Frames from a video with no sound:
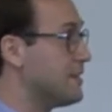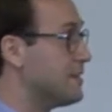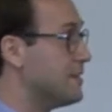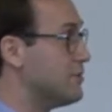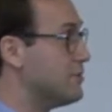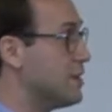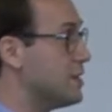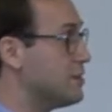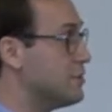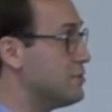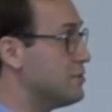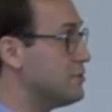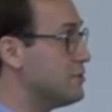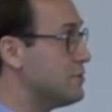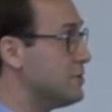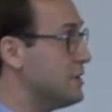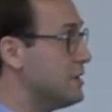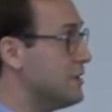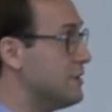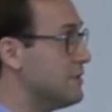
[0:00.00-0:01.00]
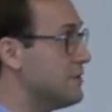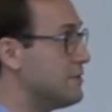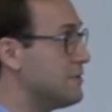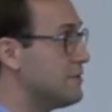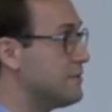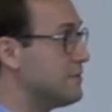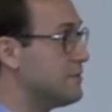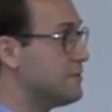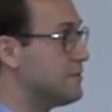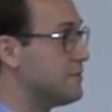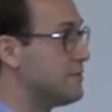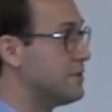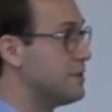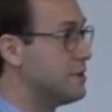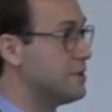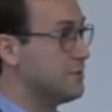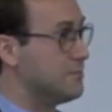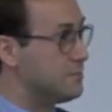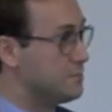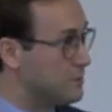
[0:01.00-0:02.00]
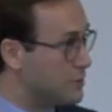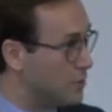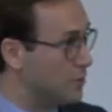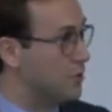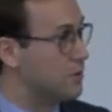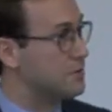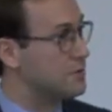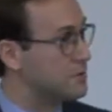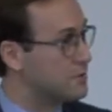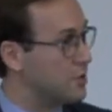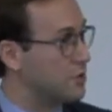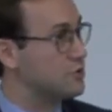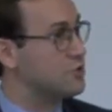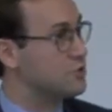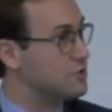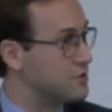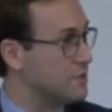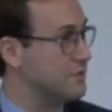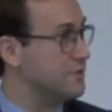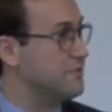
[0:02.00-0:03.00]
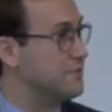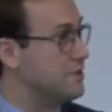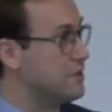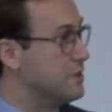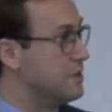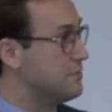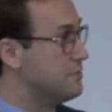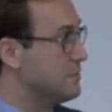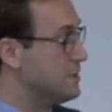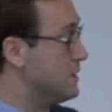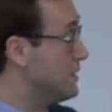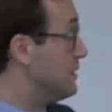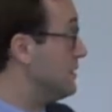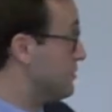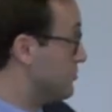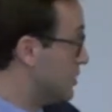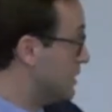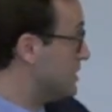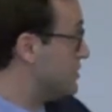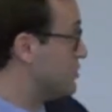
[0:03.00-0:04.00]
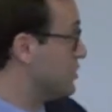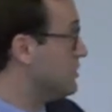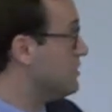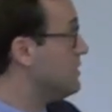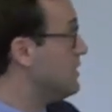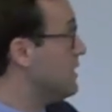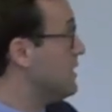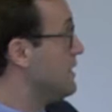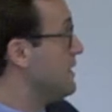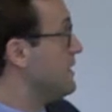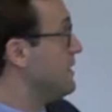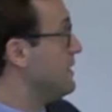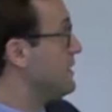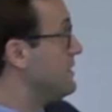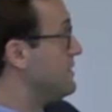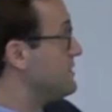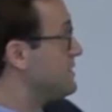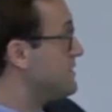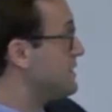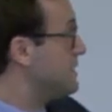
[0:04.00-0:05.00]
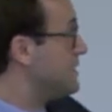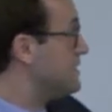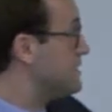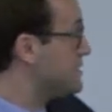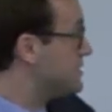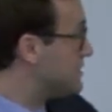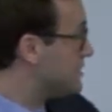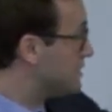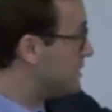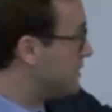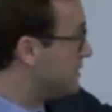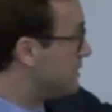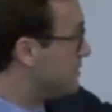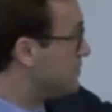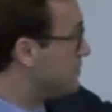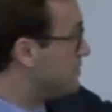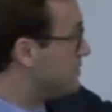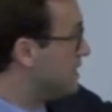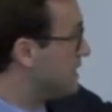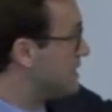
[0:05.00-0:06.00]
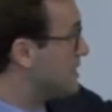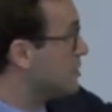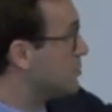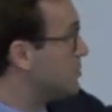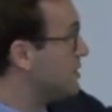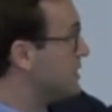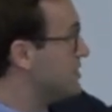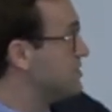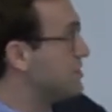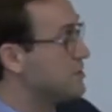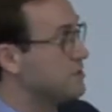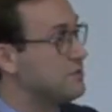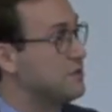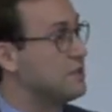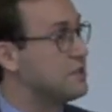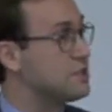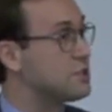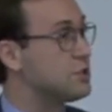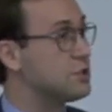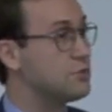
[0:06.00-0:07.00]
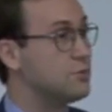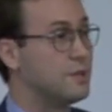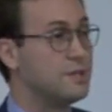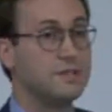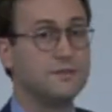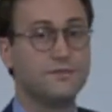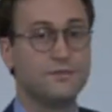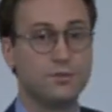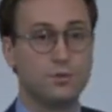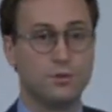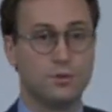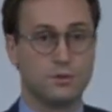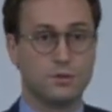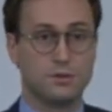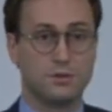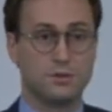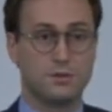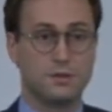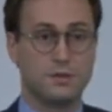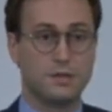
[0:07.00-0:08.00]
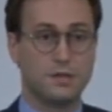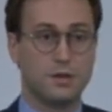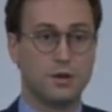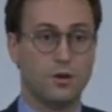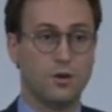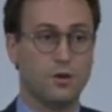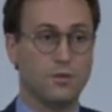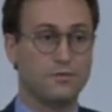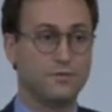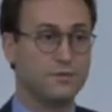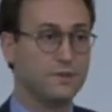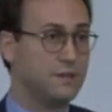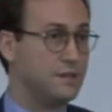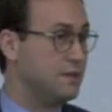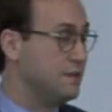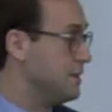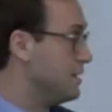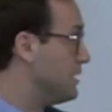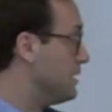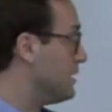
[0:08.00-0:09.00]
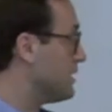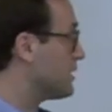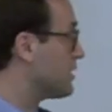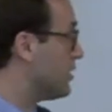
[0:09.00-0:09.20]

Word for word: the right to uh, freedom, thought, conscience, and freedom, uh, religion, is, is uh, taking place under Article 24 of the uh,